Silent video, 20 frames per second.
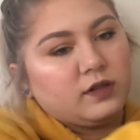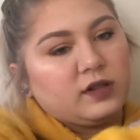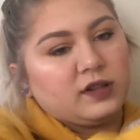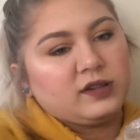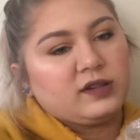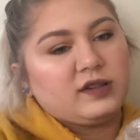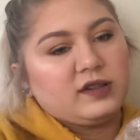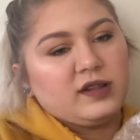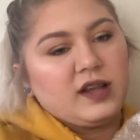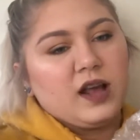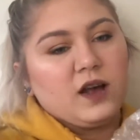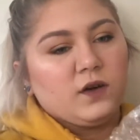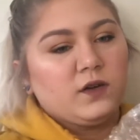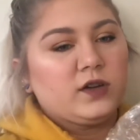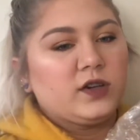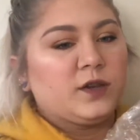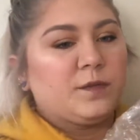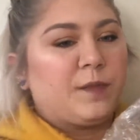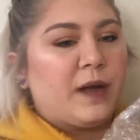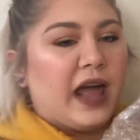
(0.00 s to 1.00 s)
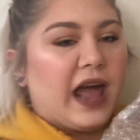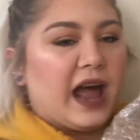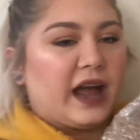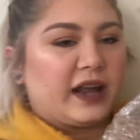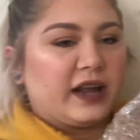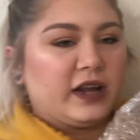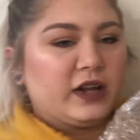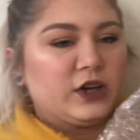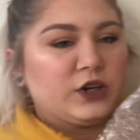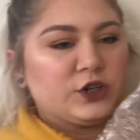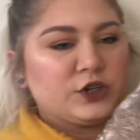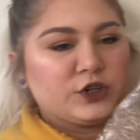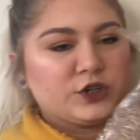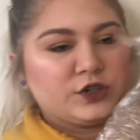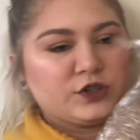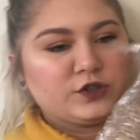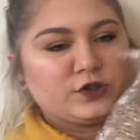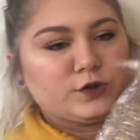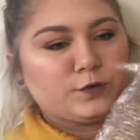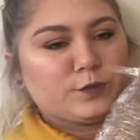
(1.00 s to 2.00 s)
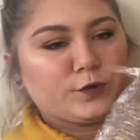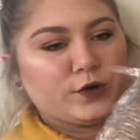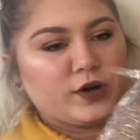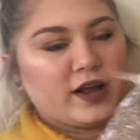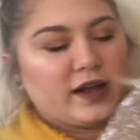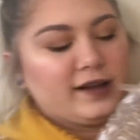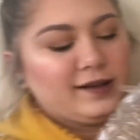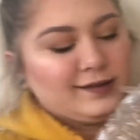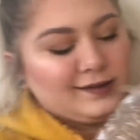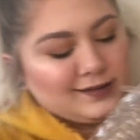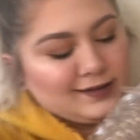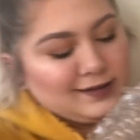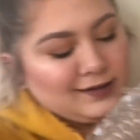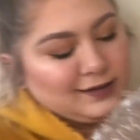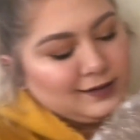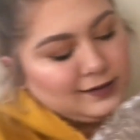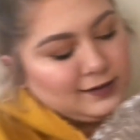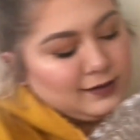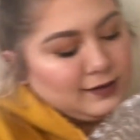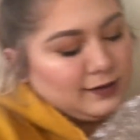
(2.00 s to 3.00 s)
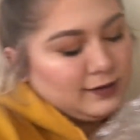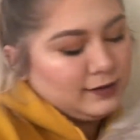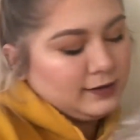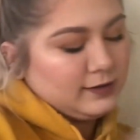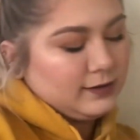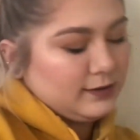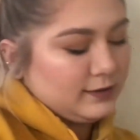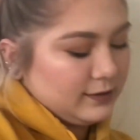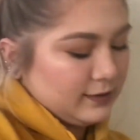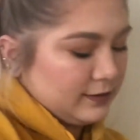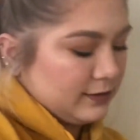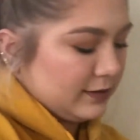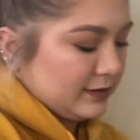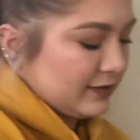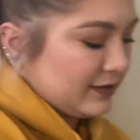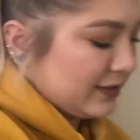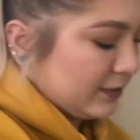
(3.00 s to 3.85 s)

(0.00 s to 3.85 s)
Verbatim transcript: This is how it's packaged. Super nice. Let's